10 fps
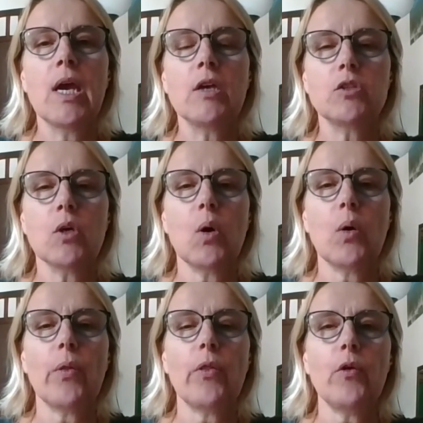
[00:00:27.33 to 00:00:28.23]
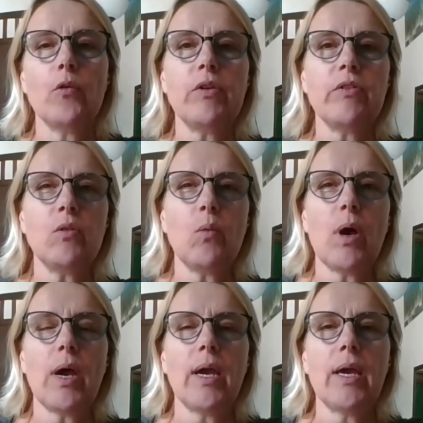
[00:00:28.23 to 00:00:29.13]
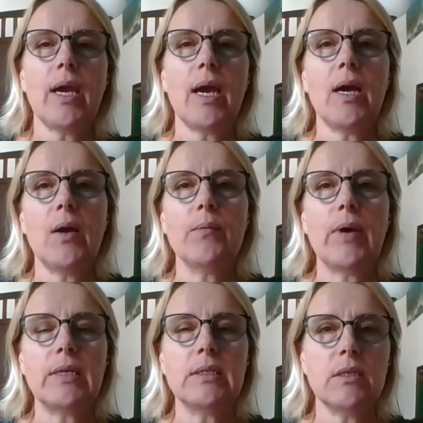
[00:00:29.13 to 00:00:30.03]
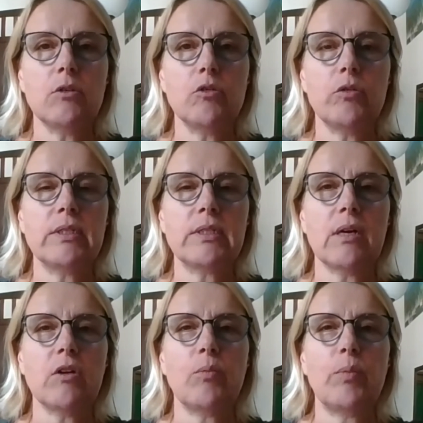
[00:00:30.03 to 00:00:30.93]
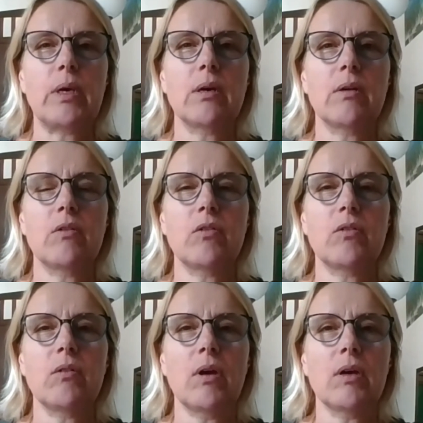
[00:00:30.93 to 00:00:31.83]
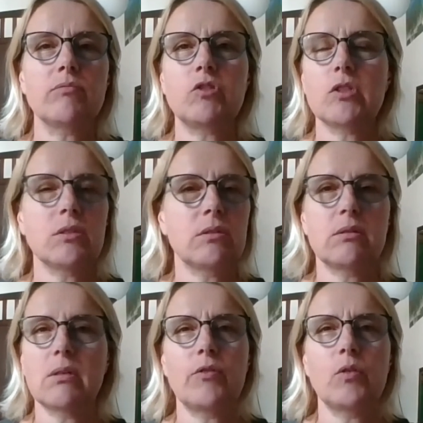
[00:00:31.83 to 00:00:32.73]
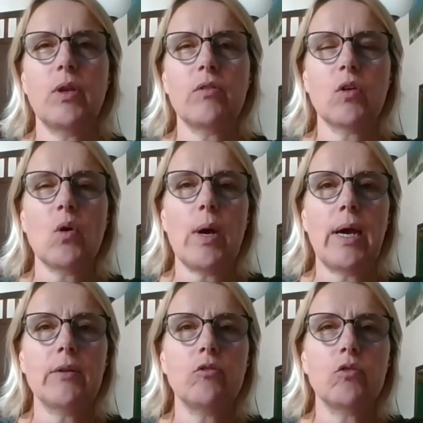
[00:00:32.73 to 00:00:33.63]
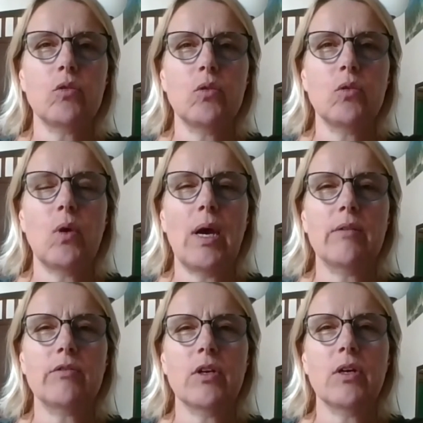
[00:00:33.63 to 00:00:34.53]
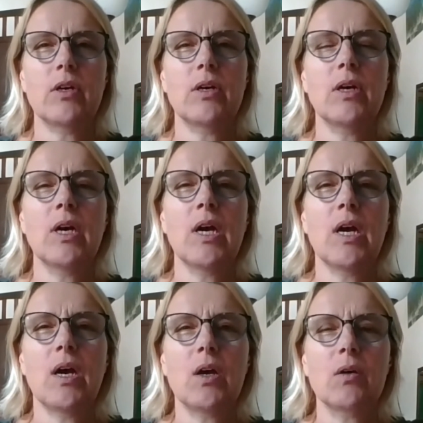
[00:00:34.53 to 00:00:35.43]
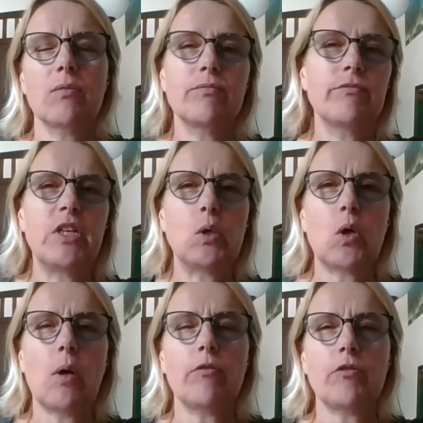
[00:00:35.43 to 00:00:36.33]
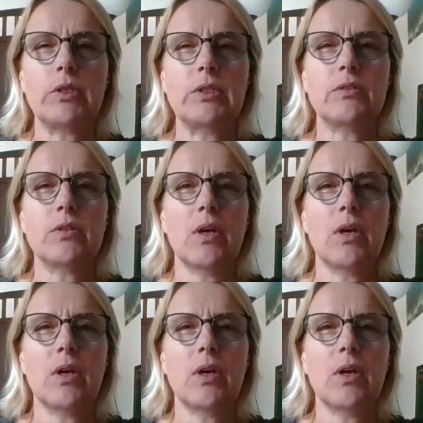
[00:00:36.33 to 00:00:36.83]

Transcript: So the reason why I decided to do this card is because just a few days ago I had to have a video conference